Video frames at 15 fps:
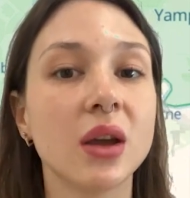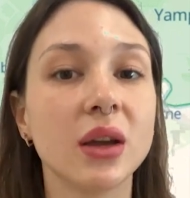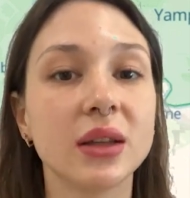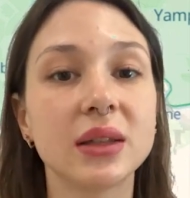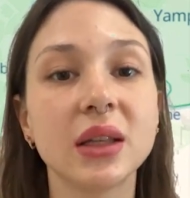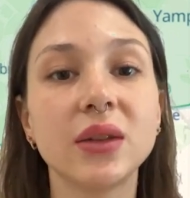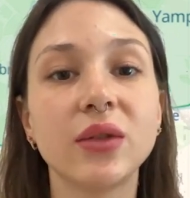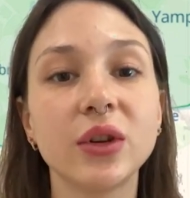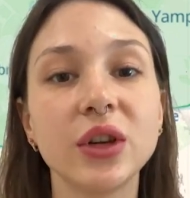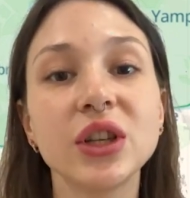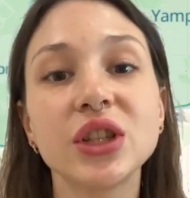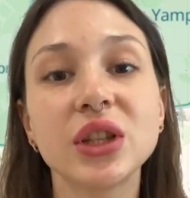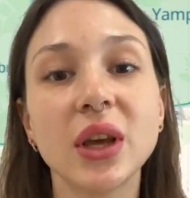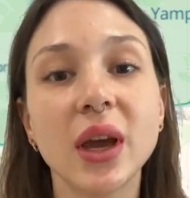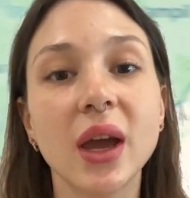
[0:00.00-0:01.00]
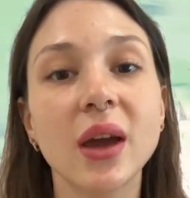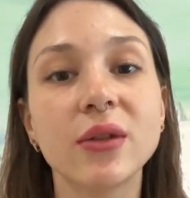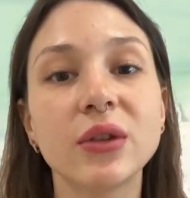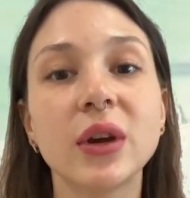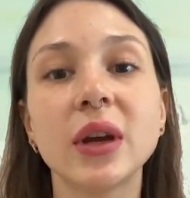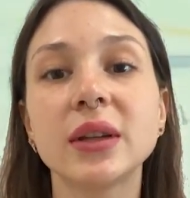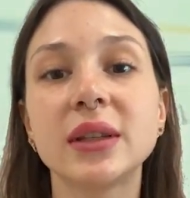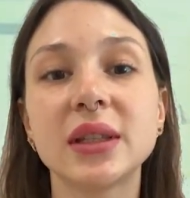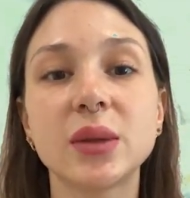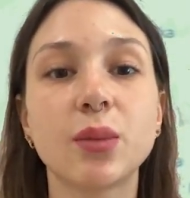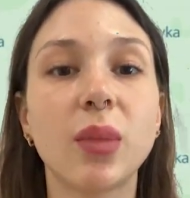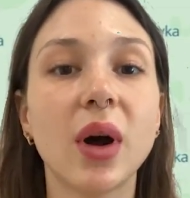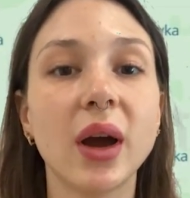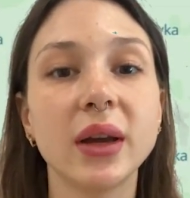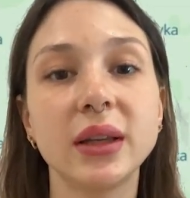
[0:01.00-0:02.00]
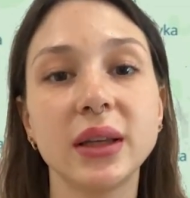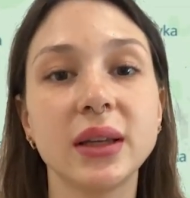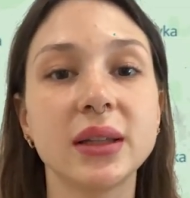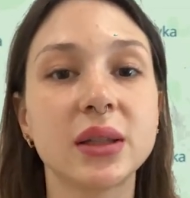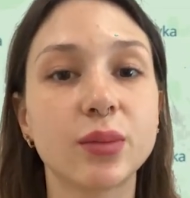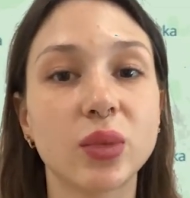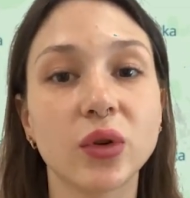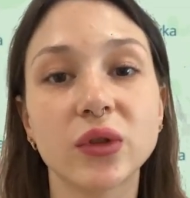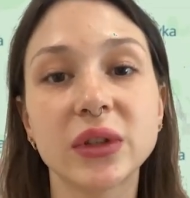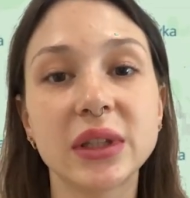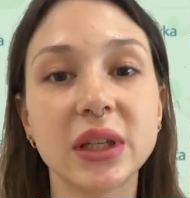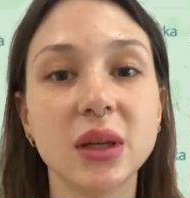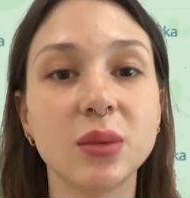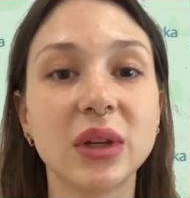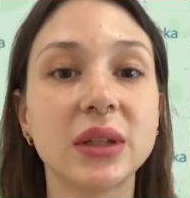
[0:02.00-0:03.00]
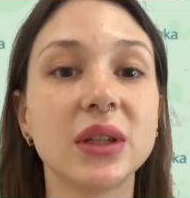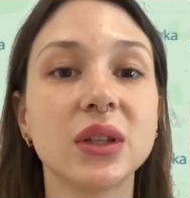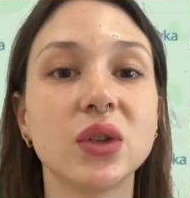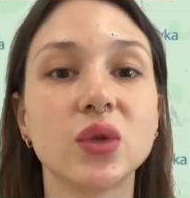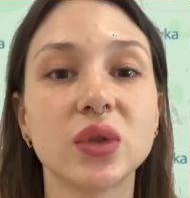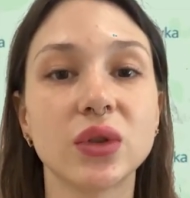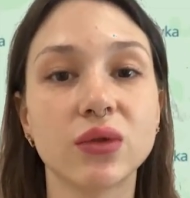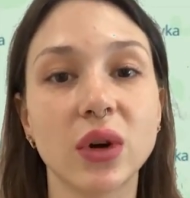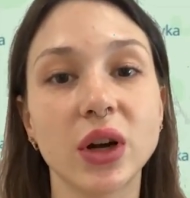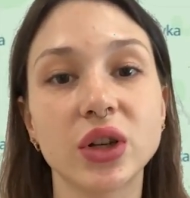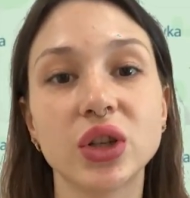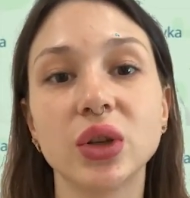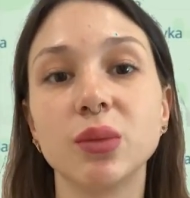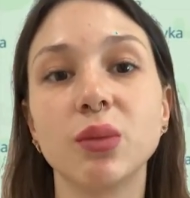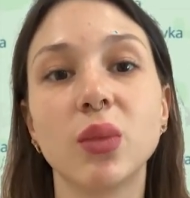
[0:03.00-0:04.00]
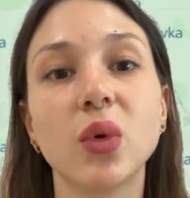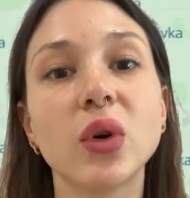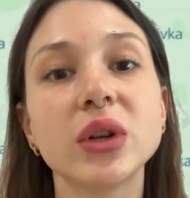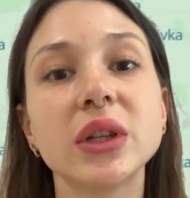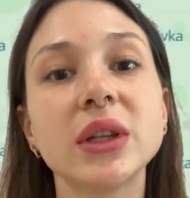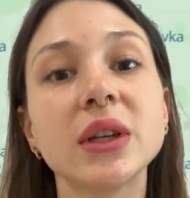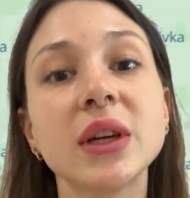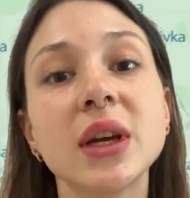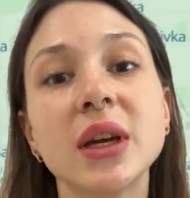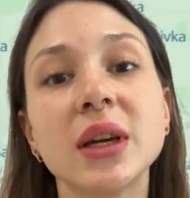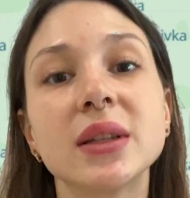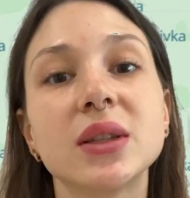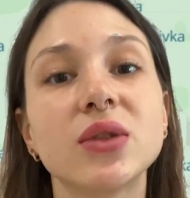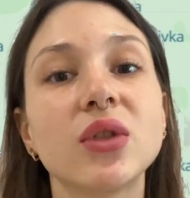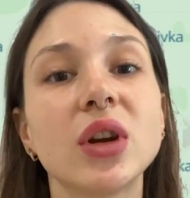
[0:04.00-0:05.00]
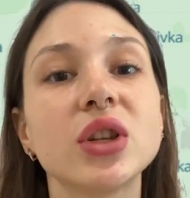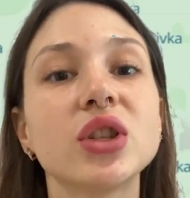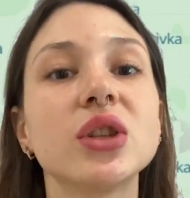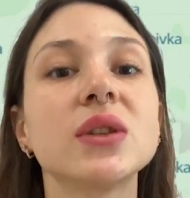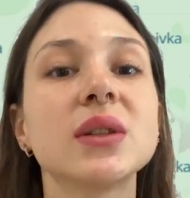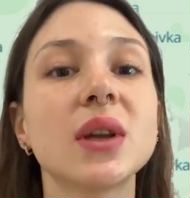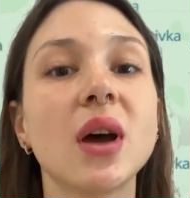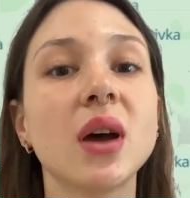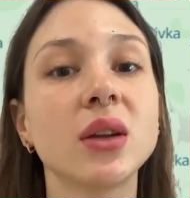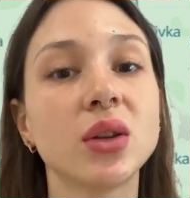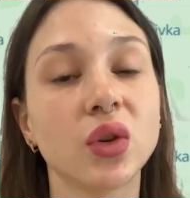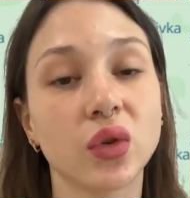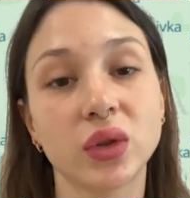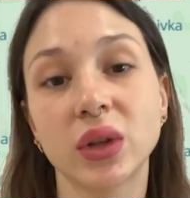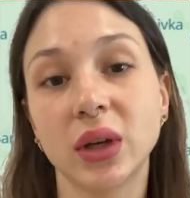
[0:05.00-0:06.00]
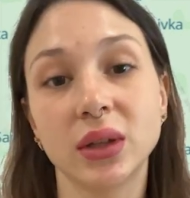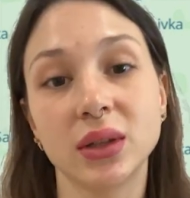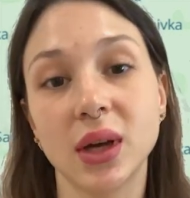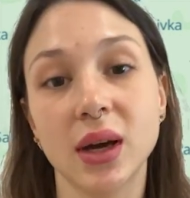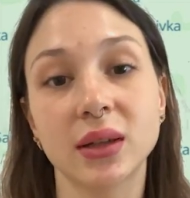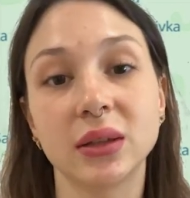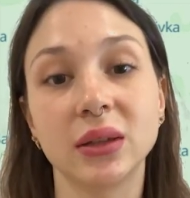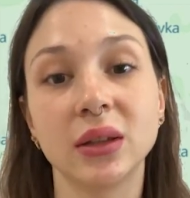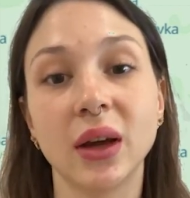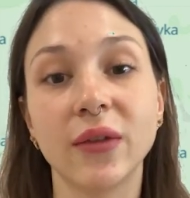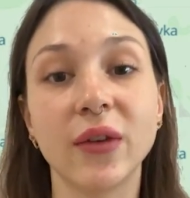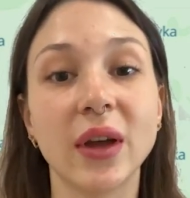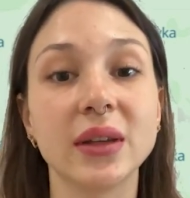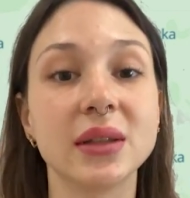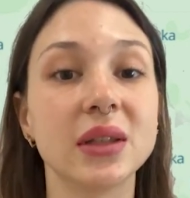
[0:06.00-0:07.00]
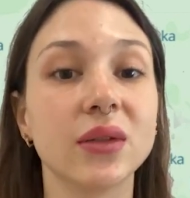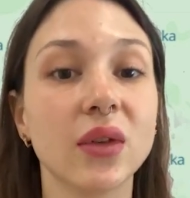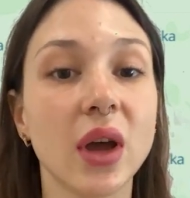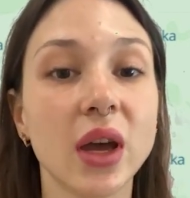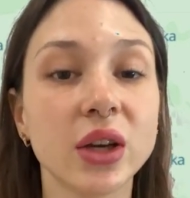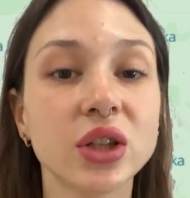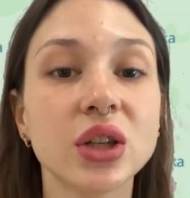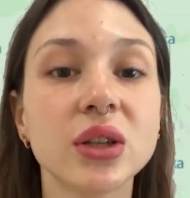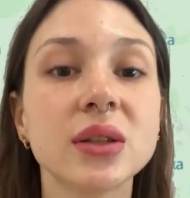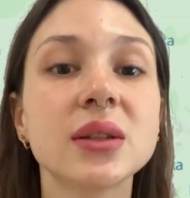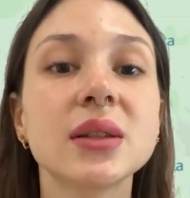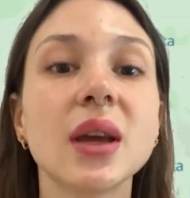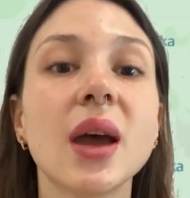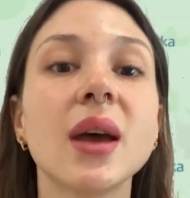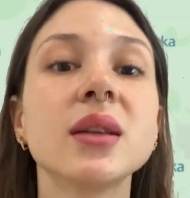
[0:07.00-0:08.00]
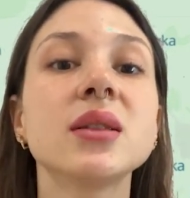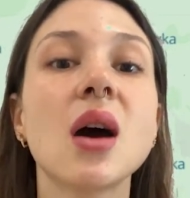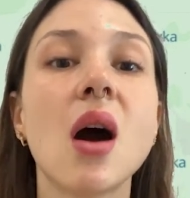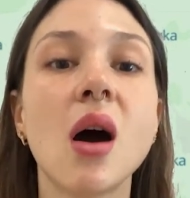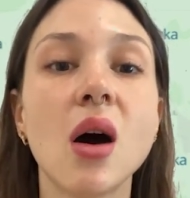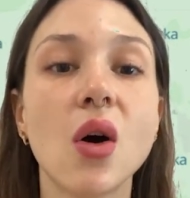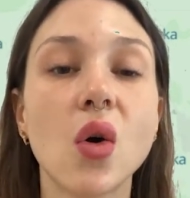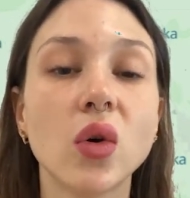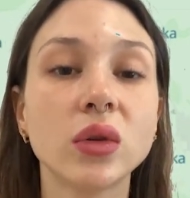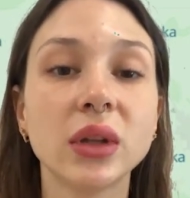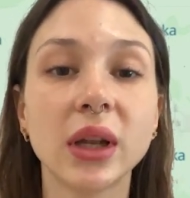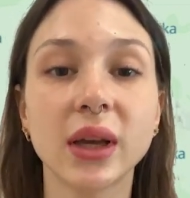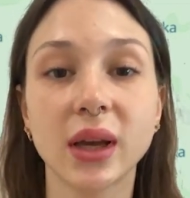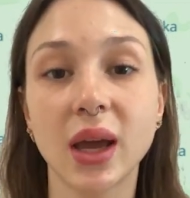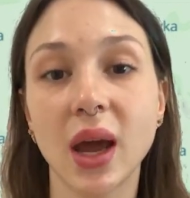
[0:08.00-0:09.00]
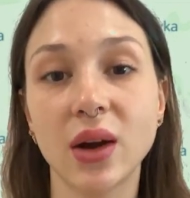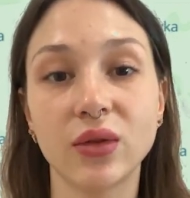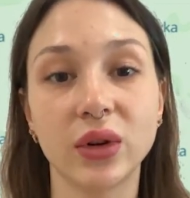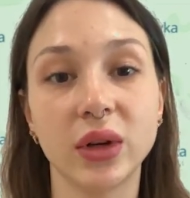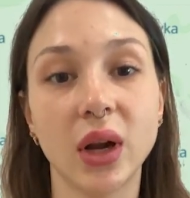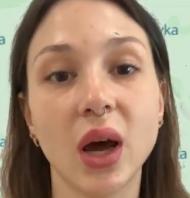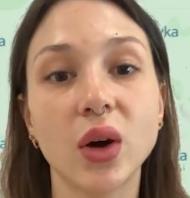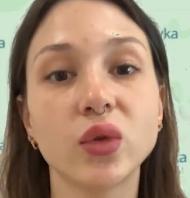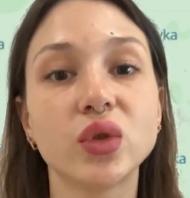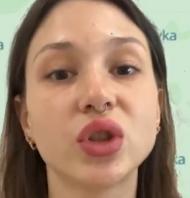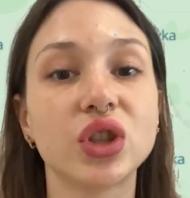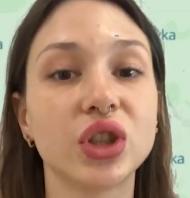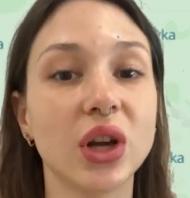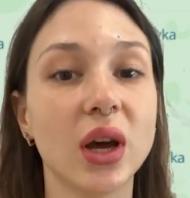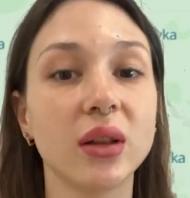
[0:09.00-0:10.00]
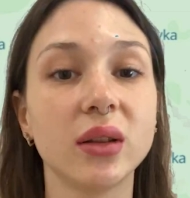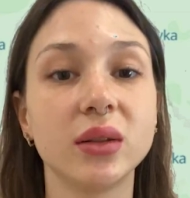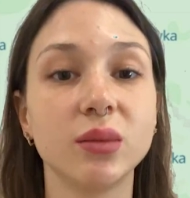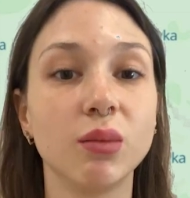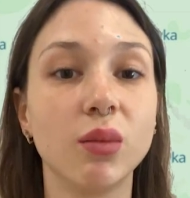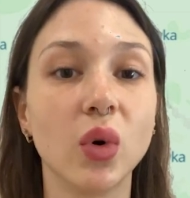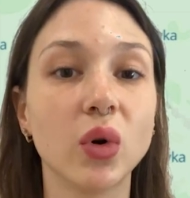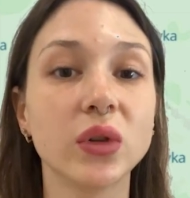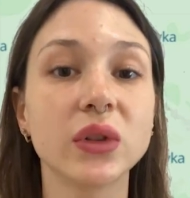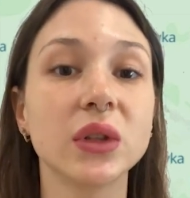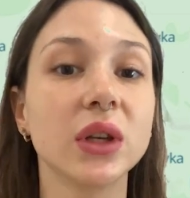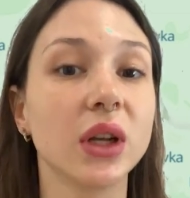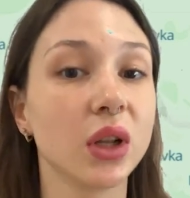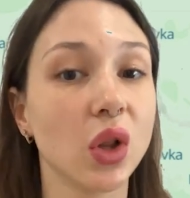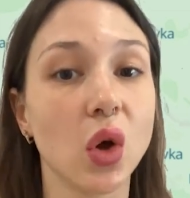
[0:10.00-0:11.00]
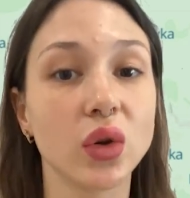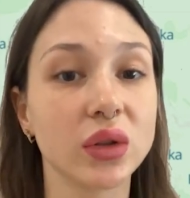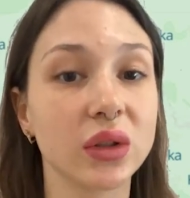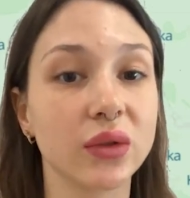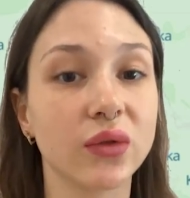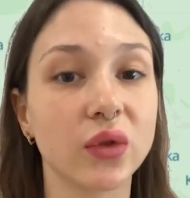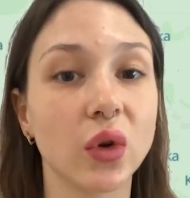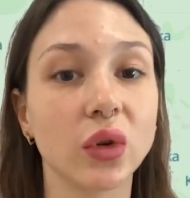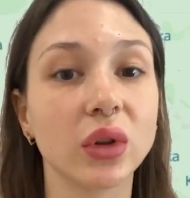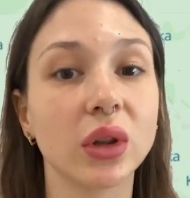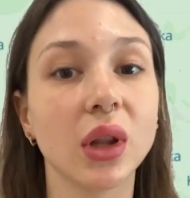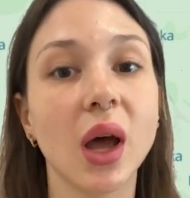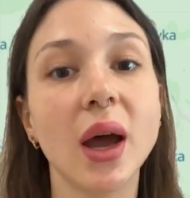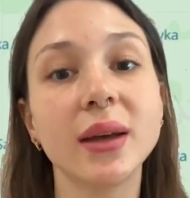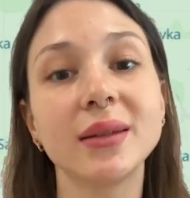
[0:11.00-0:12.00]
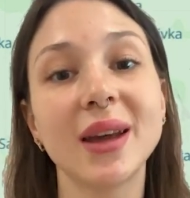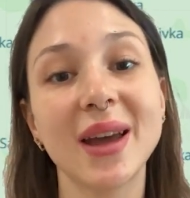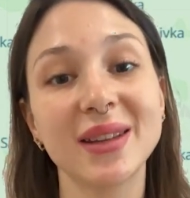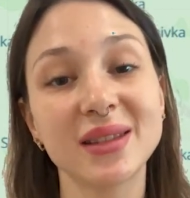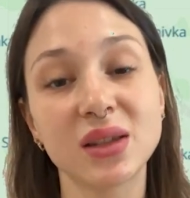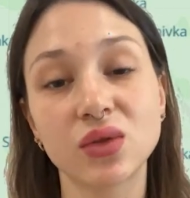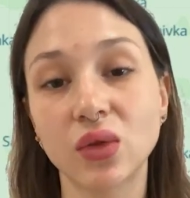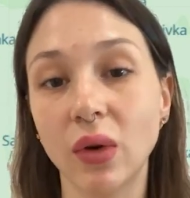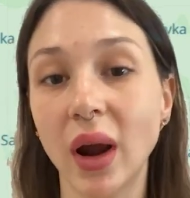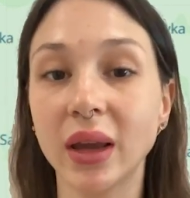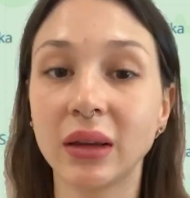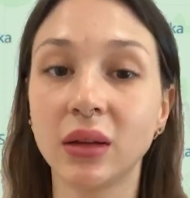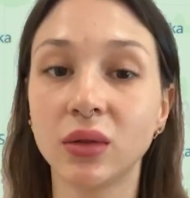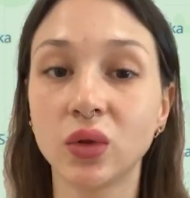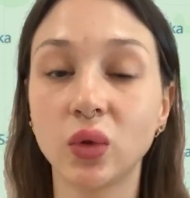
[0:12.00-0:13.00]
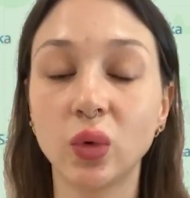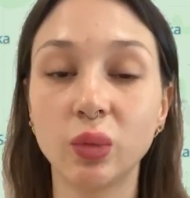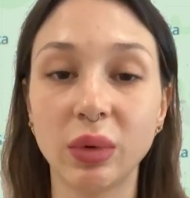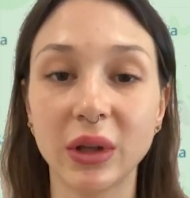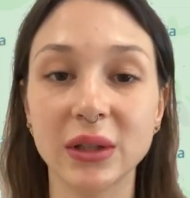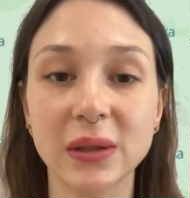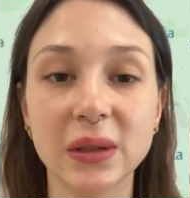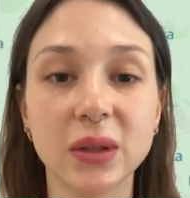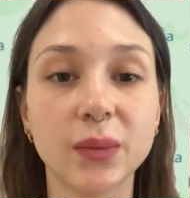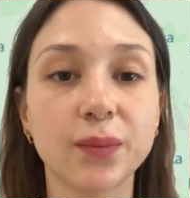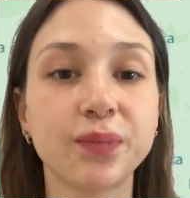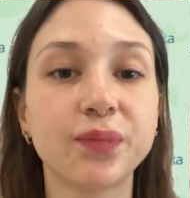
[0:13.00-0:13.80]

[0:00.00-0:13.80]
In the Dvorishna area, despite its proximity to the Russian border, the Russians are not conducting offensive actions and are only carrying out shelling both along the front line and striking Kupiansk.